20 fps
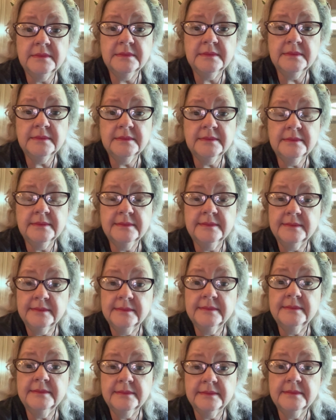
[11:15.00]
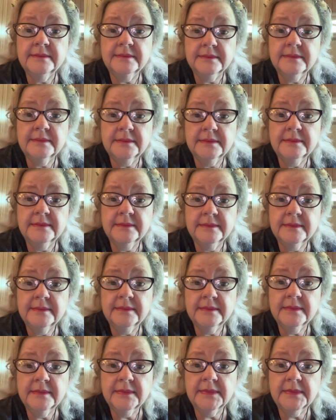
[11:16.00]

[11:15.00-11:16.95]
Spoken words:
No one is speaking in this clip.